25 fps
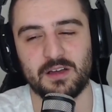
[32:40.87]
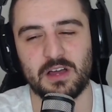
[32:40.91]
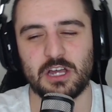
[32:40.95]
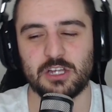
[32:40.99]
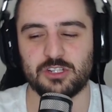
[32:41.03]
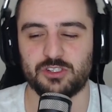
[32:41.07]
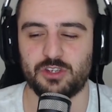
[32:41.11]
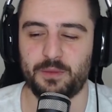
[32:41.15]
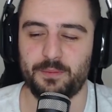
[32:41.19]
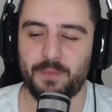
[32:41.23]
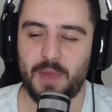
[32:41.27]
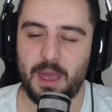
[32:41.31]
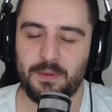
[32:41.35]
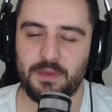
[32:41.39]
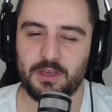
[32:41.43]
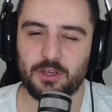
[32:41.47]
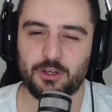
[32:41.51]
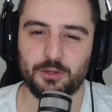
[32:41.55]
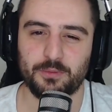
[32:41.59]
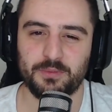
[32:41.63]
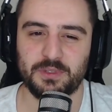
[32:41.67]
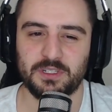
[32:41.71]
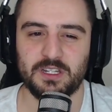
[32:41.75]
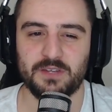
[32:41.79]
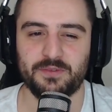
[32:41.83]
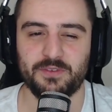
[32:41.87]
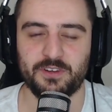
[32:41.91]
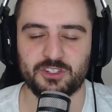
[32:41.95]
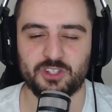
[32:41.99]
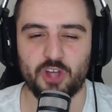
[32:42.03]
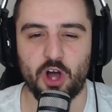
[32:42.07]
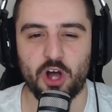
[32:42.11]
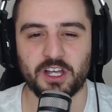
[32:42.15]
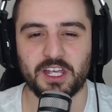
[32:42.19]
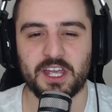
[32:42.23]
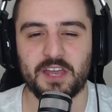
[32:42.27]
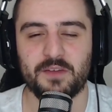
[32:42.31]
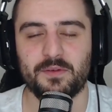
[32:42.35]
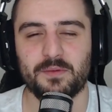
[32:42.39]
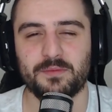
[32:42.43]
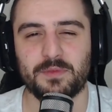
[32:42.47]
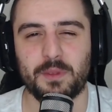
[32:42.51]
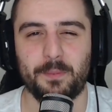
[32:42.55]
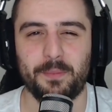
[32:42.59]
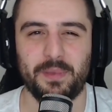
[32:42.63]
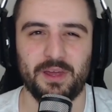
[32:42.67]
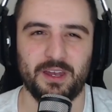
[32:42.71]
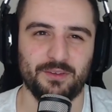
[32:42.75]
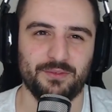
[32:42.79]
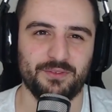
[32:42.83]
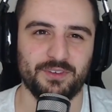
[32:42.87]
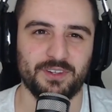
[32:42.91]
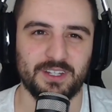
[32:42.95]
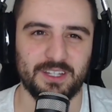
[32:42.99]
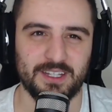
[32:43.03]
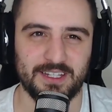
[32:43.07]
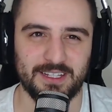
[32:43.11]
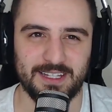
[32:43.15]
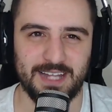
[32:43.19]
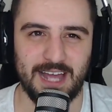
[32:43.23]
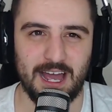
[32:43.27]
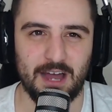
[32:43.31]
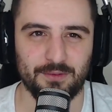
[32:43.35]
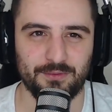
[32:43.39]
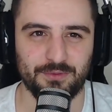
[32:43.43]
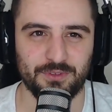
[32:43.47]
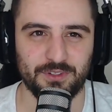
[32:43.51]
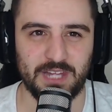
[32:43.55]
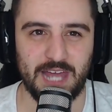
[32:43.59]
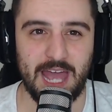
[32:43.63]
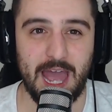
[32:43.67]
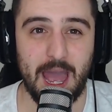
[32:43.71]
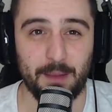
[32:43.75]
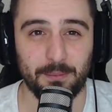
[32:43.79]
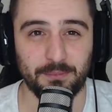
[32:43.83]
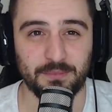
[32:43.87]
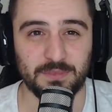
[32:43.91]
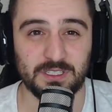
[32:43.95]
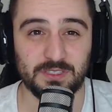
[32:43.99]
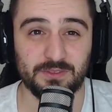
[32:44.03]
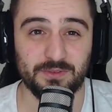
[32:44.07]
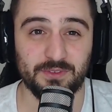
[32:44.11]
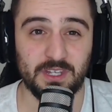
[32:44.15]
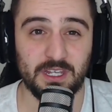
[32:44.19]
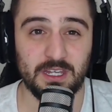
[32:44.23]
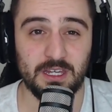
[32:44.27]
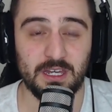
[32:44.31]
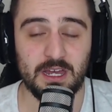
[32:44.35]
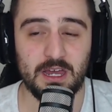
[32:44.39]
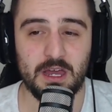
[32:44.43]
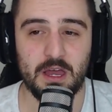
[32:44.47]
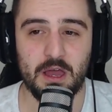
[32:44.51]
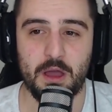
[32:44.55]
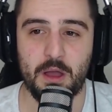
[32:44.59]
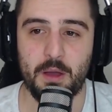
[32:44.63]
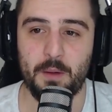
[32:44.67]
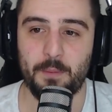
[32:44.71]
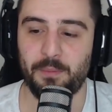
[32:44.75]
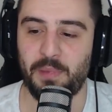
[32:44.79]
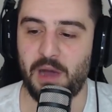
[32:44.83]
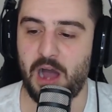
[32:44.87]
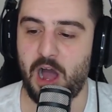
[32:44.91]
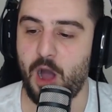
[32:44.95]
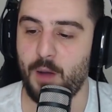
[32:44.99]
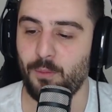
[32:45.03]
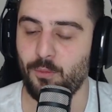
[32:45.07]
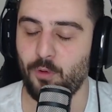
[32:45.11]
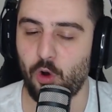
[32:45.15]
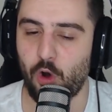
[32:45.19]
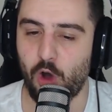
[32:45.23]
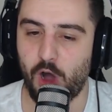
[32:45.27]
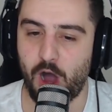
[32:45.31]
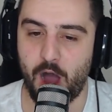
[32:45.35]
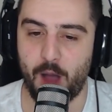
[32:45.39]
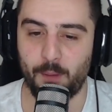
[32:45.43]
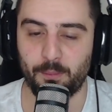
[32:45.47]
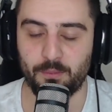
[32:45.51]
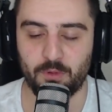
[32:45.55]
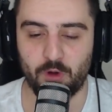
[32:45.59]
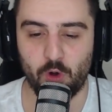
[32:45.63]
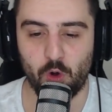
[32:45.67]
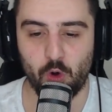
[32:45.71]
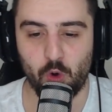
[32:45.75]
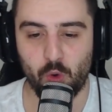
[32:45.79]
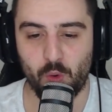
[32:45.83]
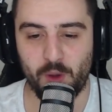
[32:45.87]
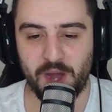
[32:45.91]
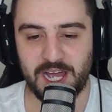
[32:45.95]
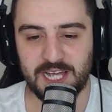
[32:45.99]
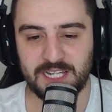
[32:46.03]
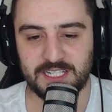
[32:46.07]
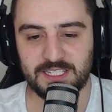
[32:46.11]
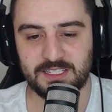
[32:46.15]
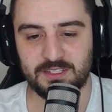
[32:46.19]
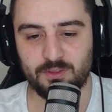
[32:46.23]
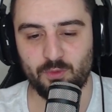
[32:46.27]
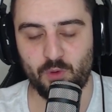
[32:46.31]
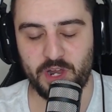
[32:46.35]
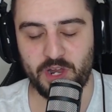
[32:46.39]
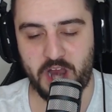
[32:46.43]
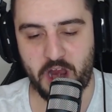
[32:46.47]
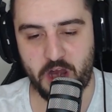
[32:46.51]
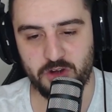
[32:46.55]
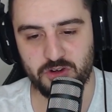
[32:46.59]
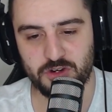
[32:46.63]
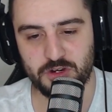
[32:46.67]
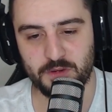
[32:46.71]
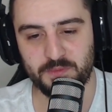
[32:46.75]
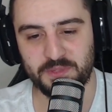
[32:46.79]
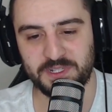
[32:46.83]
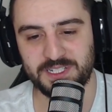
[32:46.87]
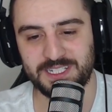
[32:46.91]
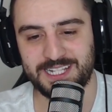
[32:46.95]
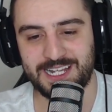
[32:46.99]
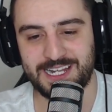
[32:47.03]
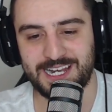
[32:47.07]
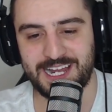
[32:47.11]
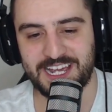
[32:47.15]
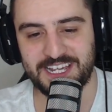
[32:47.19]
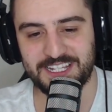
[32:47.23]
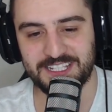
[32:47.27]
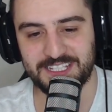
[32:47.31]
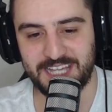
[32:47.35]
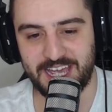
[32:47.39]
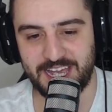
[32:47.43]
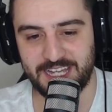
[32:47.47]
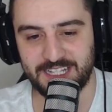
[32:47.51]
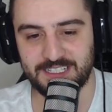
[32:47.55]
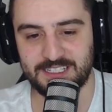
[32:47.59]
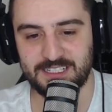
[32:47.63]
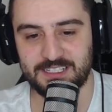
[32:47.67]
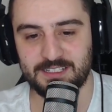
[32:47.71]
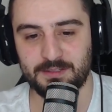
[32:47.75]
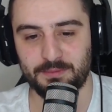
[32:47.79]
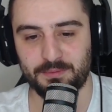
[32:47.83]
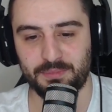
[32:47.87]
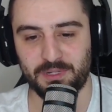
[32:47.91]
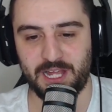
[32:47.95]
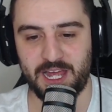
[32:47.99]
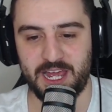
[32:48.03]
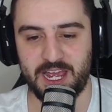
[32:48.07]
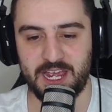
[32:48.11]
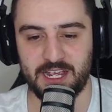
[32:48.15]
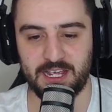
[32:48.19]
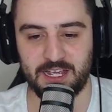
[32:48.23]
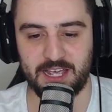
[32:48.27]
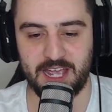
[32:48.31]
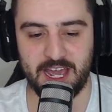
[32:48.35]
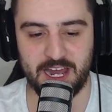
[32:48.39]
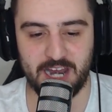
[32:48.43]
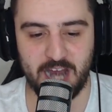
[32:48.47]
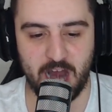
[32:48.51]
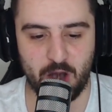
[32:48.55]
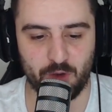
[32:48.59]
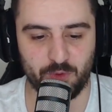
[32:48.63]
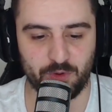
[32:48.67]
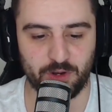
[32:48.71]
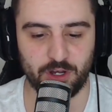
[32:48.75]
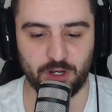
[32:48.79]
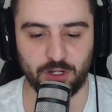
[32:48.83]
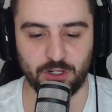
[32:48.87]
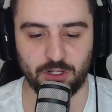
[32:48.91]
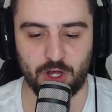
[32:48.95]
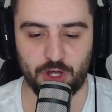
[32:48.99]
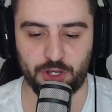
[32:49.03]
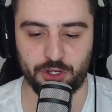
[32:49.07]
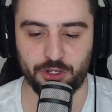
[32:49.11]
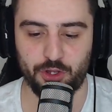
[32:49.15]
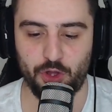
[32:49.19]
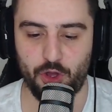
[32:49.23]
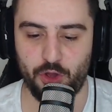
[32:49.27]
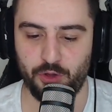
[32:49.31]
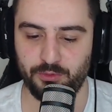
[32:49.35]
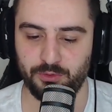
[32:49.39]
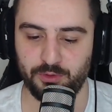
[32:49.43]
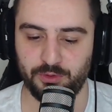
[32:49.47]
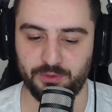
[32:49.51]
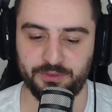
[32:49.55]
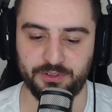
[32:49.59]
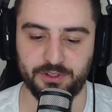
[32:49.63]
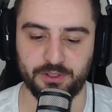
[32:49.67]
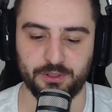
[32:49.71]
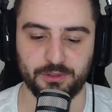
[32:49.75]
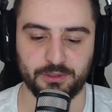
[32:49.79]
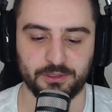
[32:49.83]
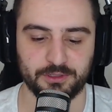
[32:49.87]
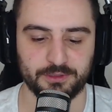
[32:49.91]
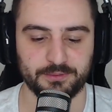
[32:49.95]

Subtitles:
So maybe it could be different. So I'll give them the benefit of the doubt for the atmosphere. But I'm always 100% against playing NRL on an oval field.